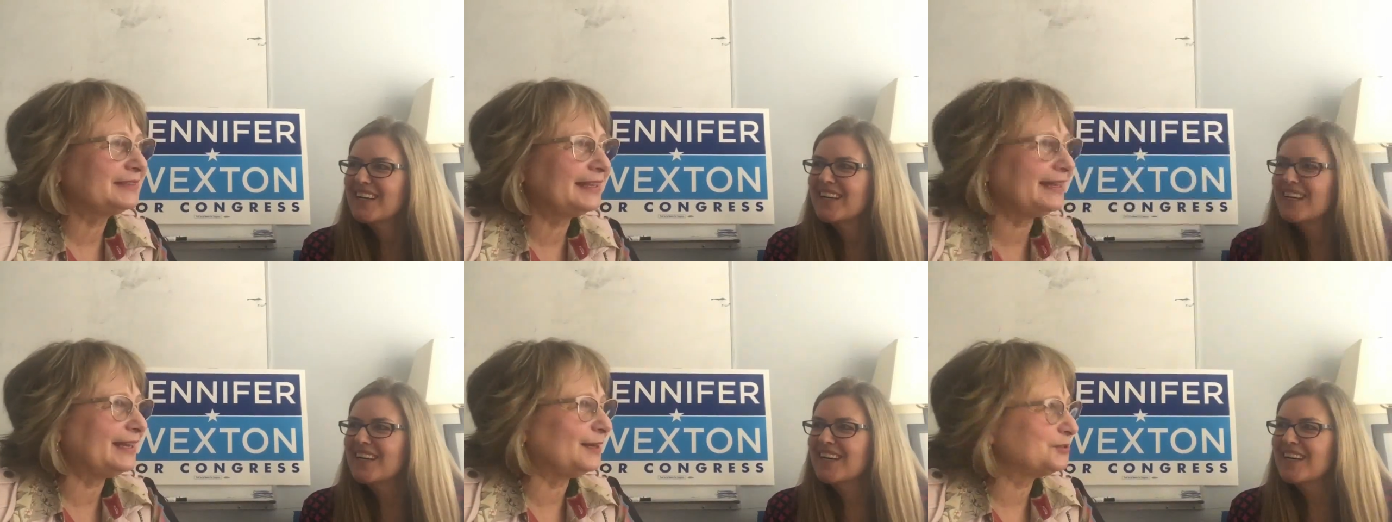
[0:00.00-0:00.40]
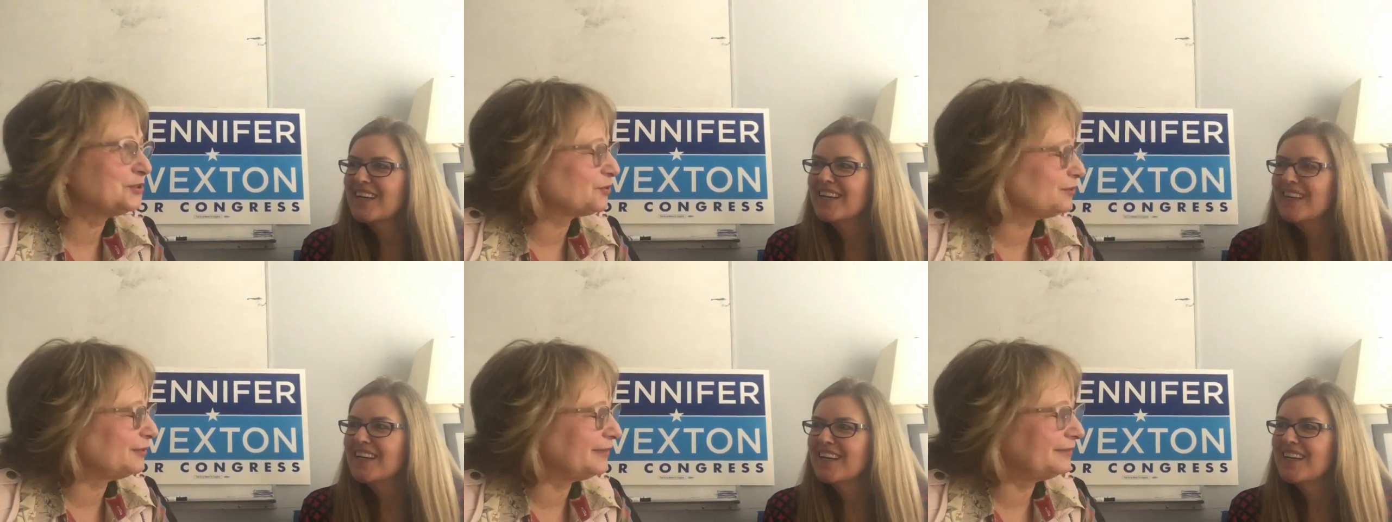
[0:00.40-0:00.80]
Speaker 1: get
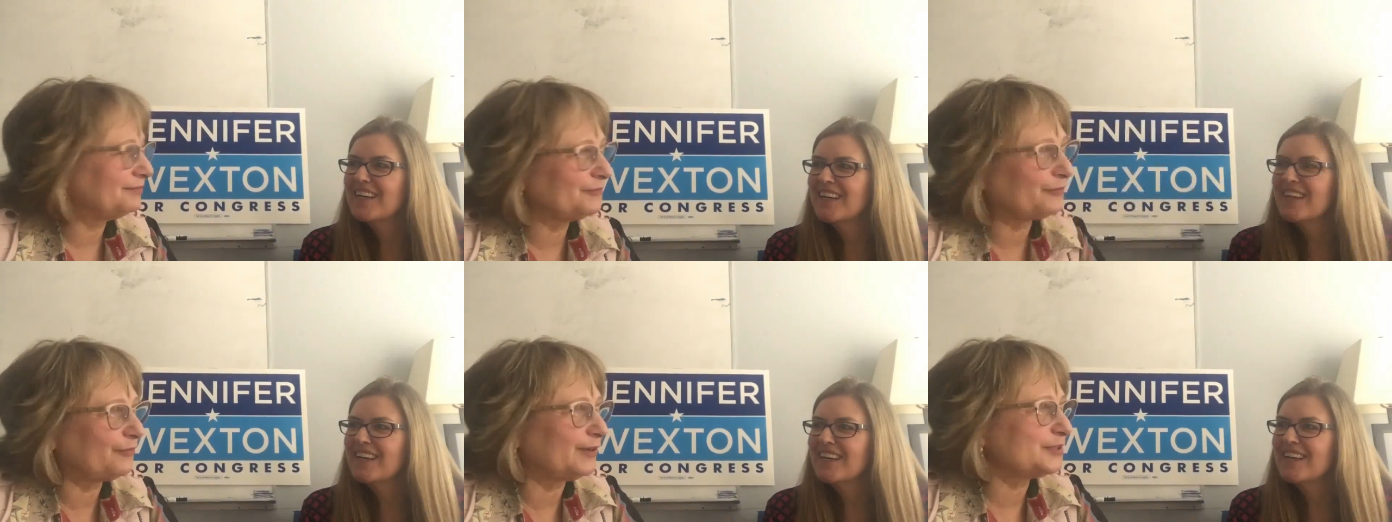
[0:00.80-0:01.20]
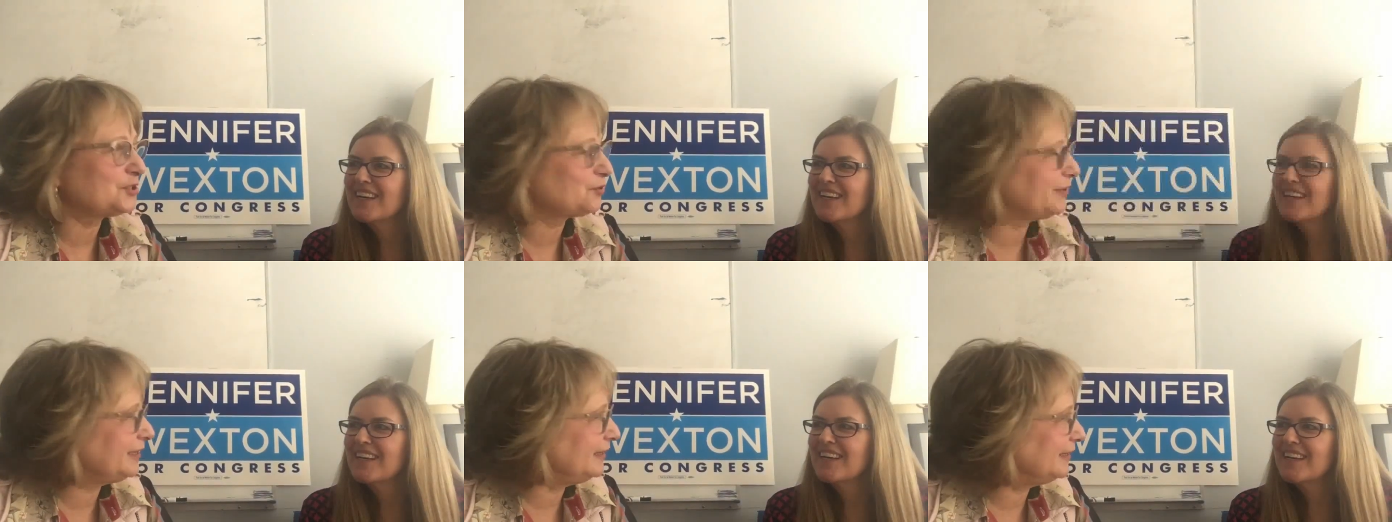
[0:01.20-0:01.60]
out your
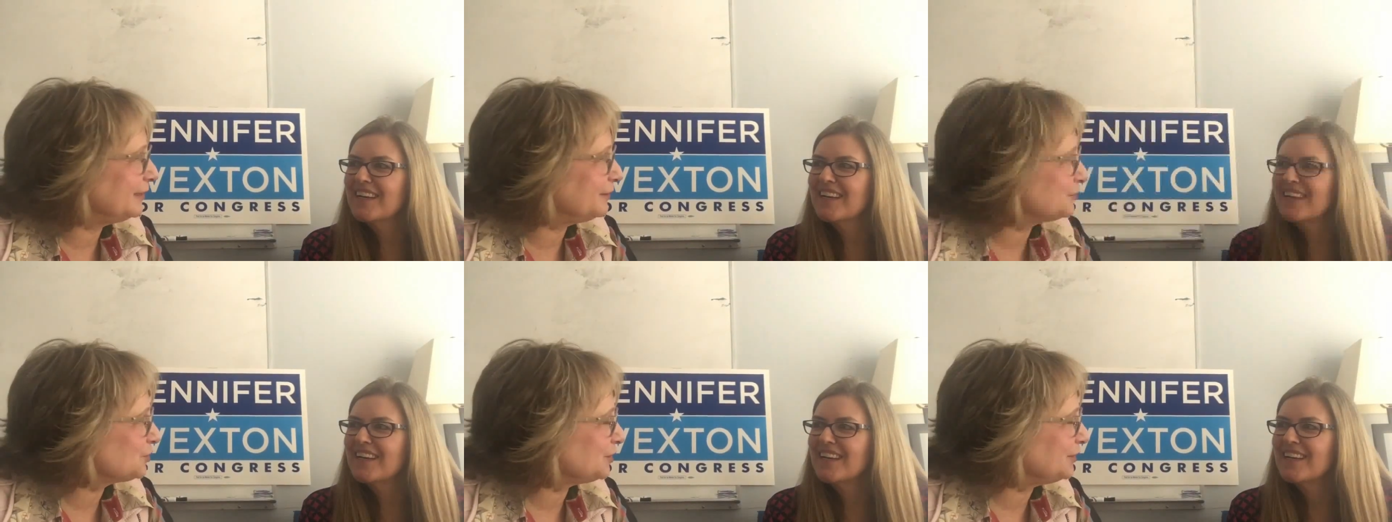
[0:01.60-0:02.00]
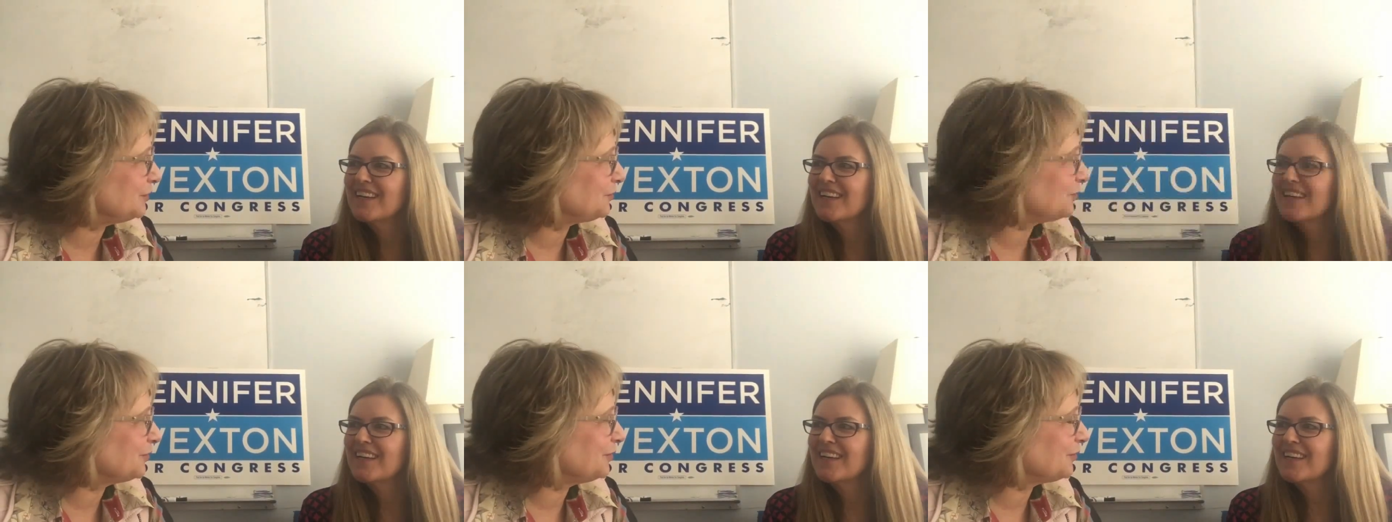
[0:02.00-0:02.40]
frustrated
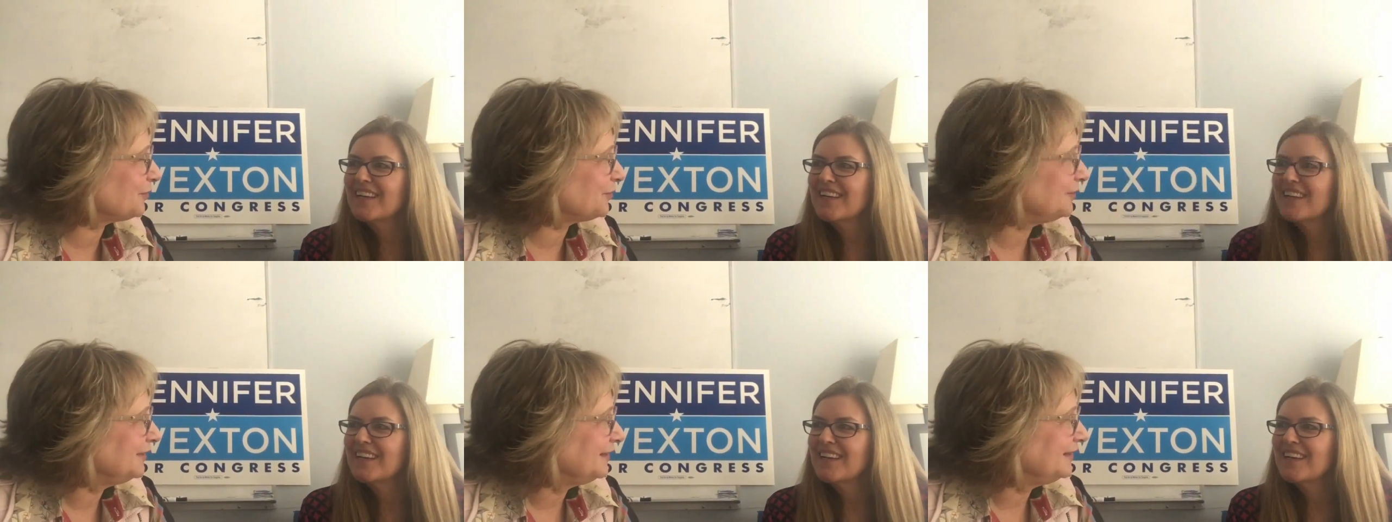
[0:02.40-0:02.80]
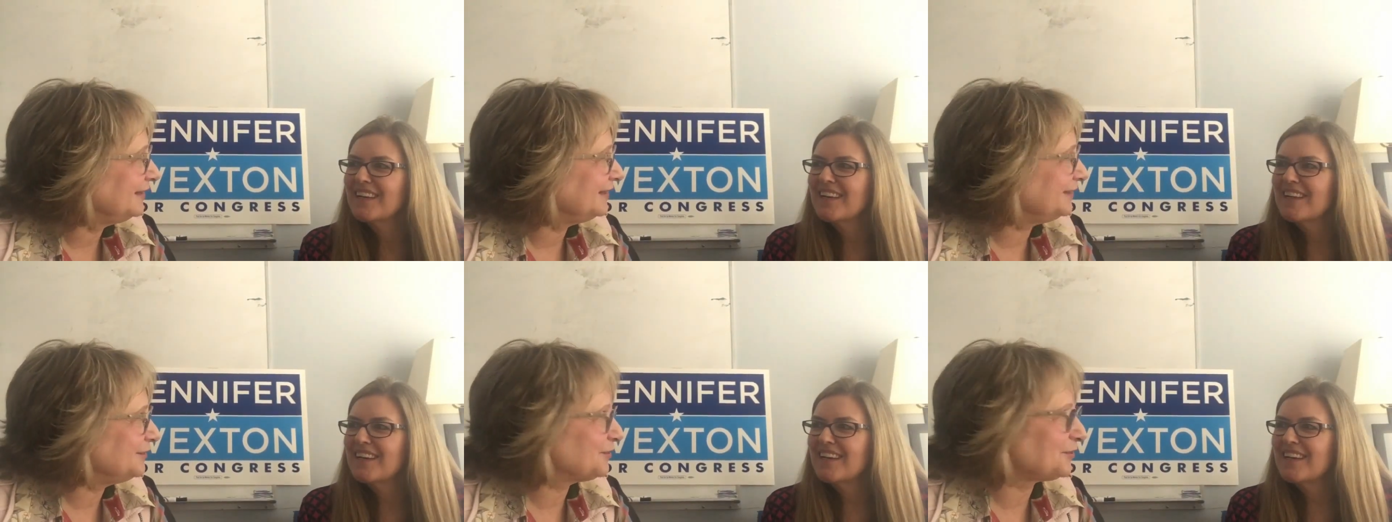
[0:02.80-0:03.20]
energy or your
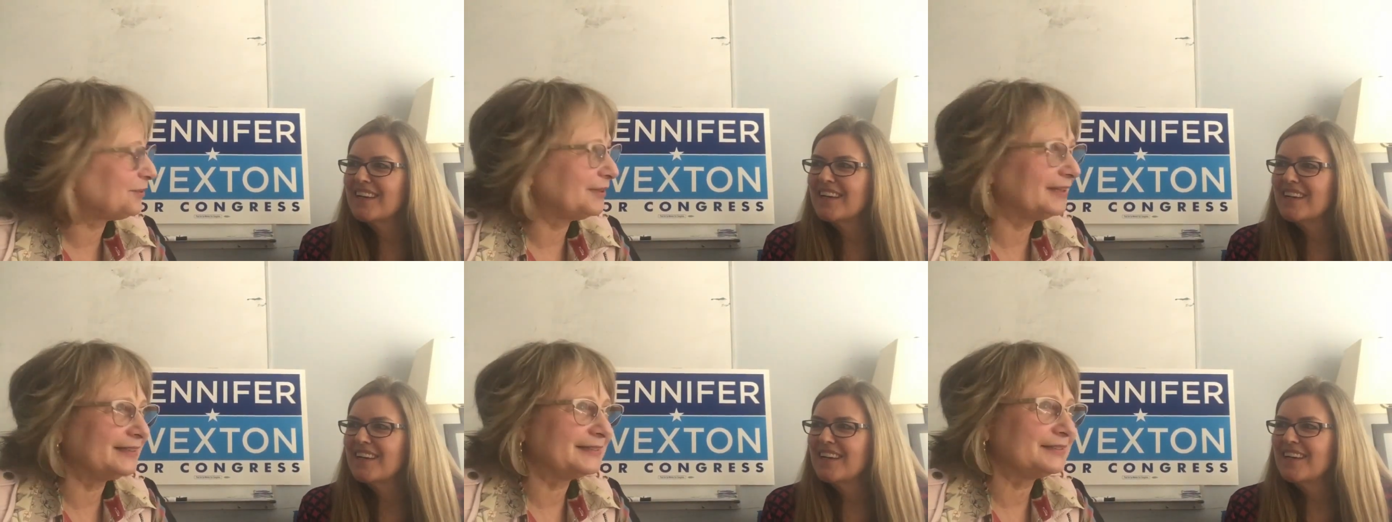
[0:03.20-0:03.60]
your uh,